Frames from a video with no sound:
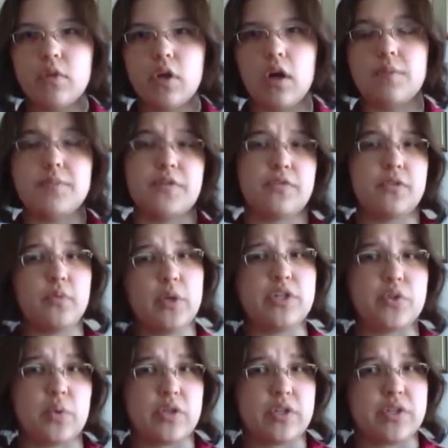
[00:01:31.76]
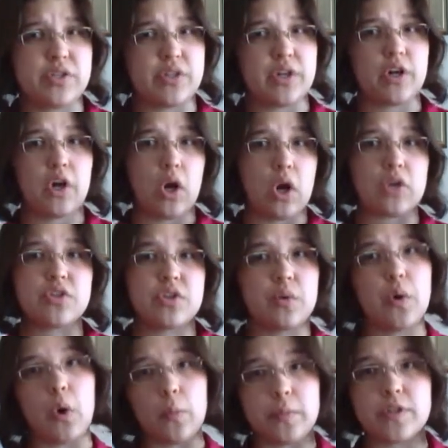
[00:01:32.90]
um, different resources that are also
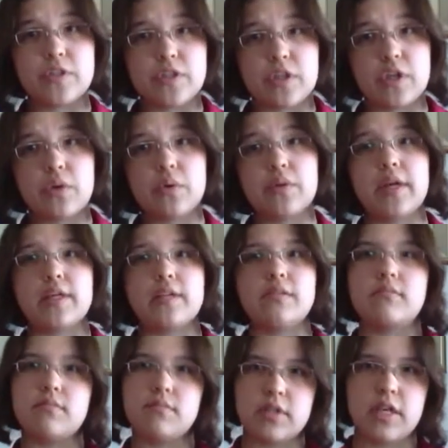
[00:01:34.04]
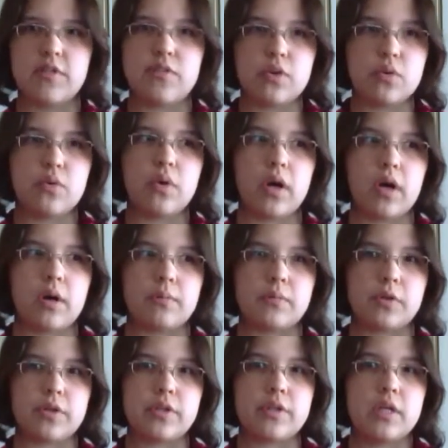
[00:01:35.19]
open to you they give you um,
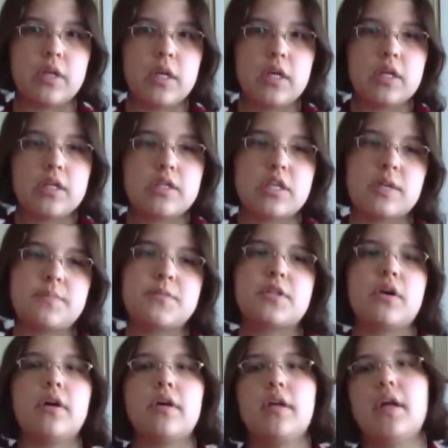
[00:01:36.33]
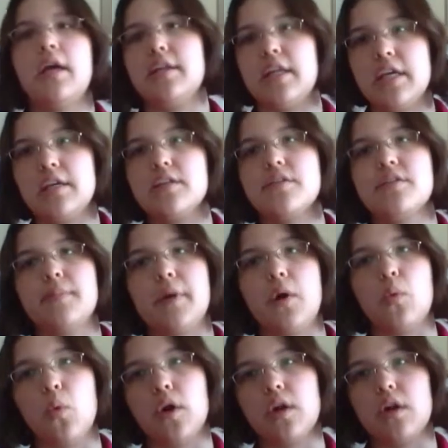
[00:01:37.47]
good tips on, uh, and hints
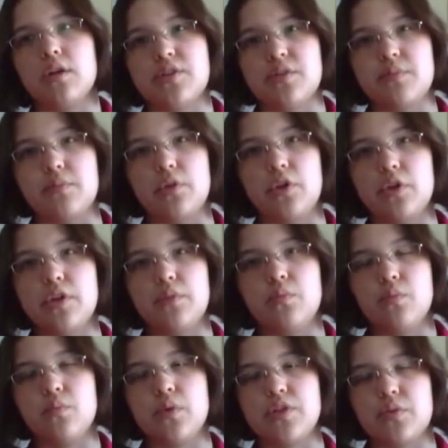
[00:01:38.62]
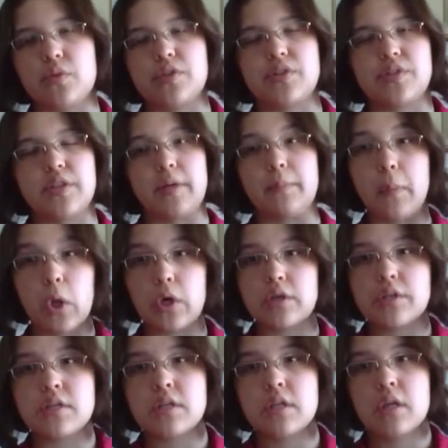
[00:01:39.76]
about what are some good resources like
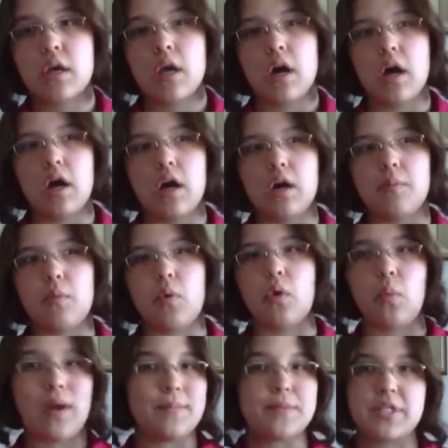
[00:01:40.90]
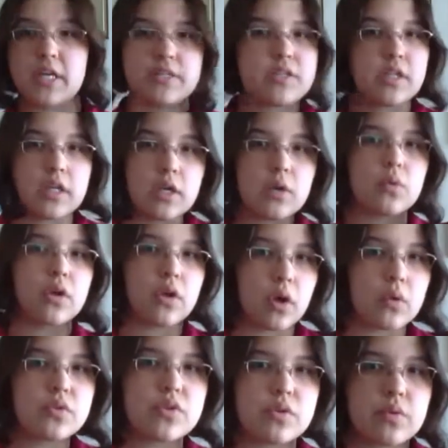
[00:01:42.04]
books um, or websites that you can
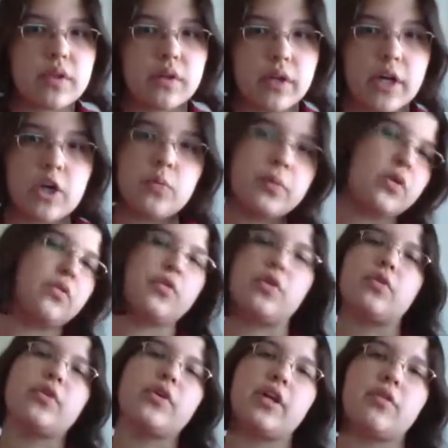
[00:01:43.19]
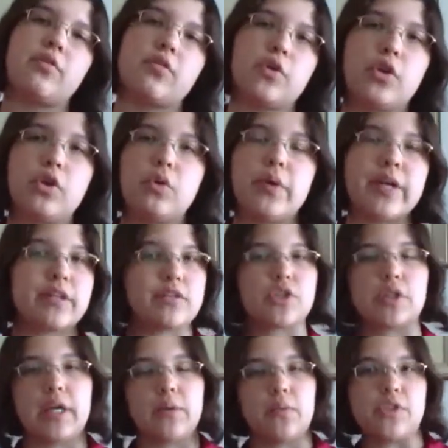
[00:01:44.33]
go to that'll help you if you're looking for new English
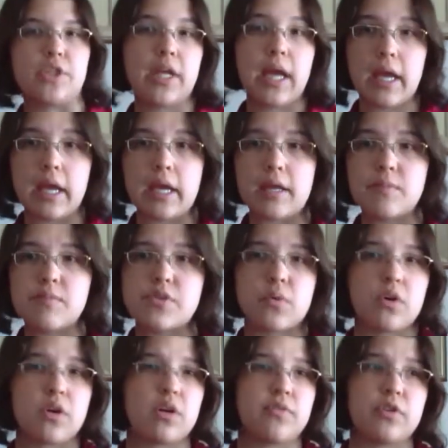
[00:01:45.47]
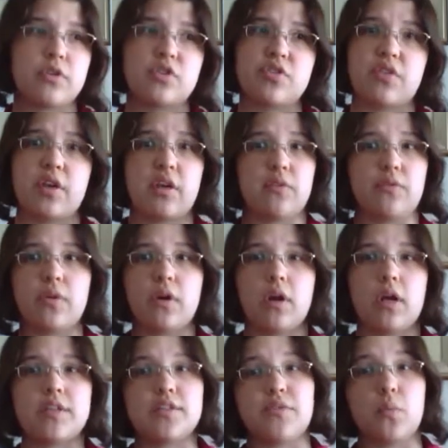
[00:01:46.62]
language games or if you're just looking for
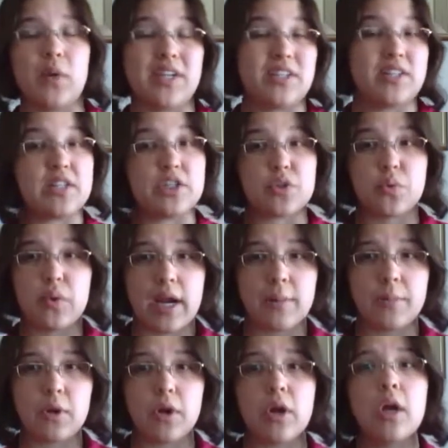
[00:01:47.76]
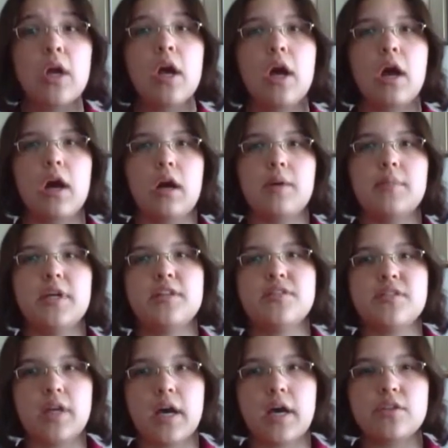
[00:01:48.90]
a different way to teach grammar. Um, it's
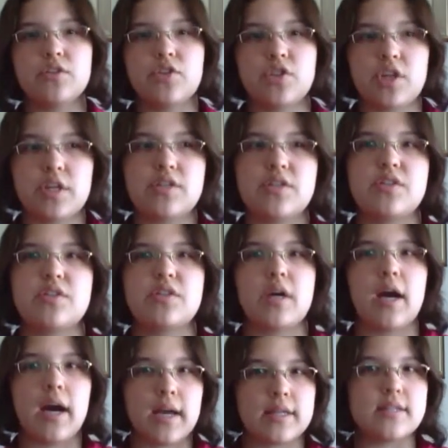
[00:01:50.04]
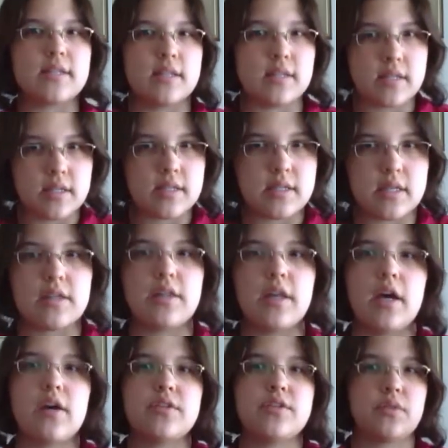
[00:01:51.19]
not just ITTT, they
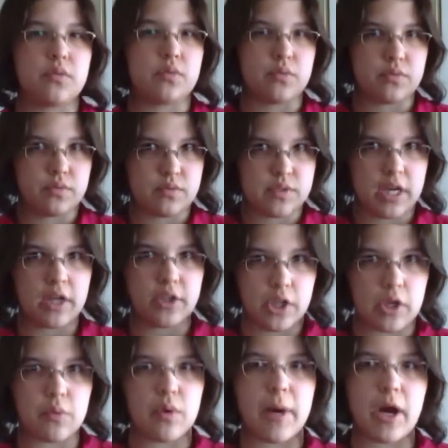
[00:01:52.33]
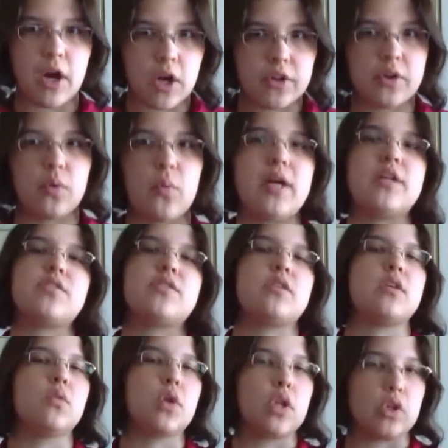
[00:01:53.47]
also tell you about other ways that
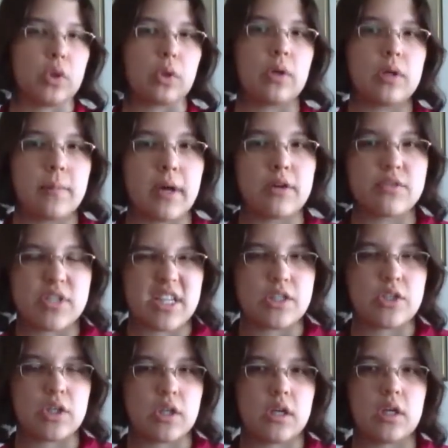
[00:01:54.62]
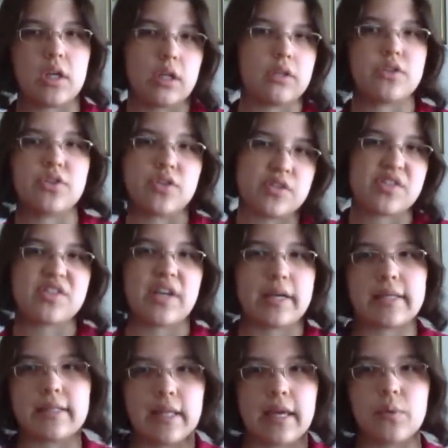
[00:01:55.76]
you can learn about teaching English as a
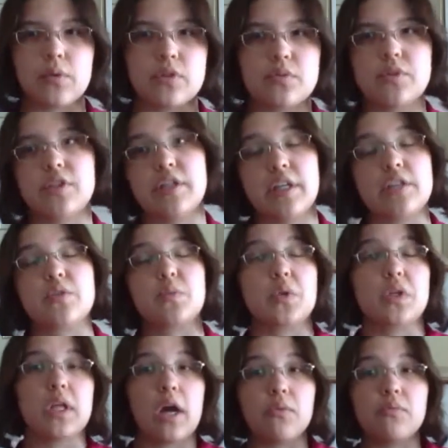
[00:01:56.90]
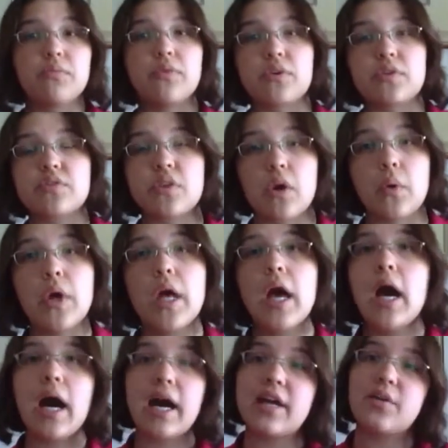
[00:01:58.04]
second language, which I think is really helpful. So
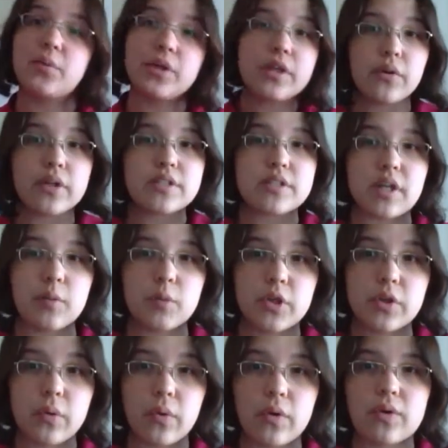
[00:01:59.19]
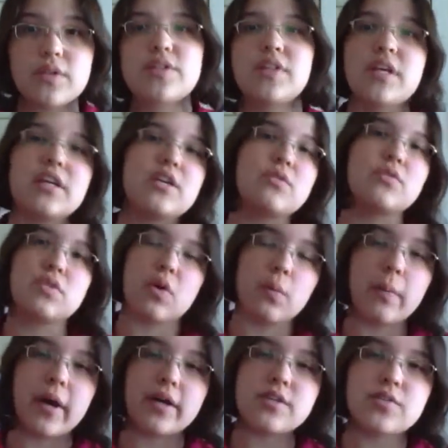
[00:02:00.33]
I had a really great time with the course. Thank you so
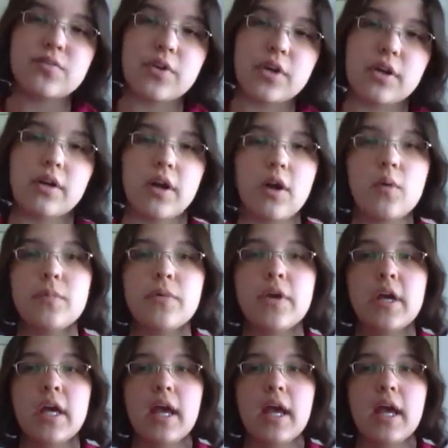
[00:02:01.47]
much for your help,